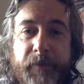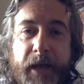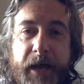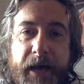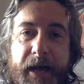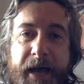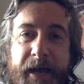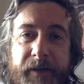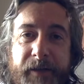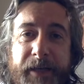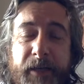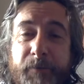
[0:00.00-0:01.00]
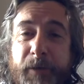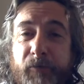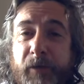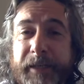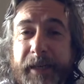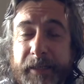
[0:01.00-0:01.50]
And it can be
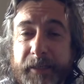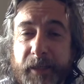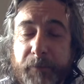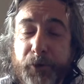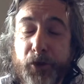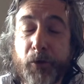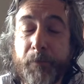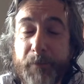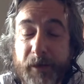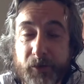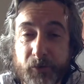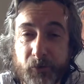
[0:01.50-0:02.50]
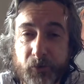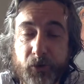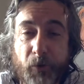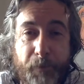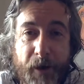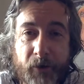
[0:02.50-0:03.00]
really anything, but your muscles,
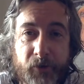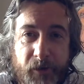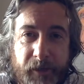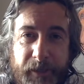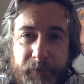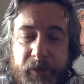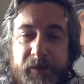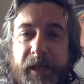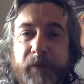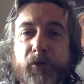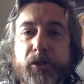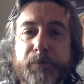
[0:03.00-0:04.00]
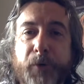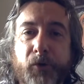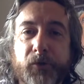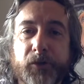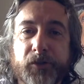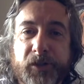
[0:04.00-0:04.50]
your bones and ligaments, they
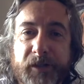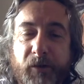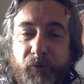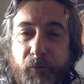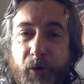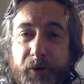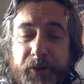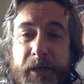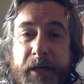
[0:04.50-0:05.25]
respond to self-worth.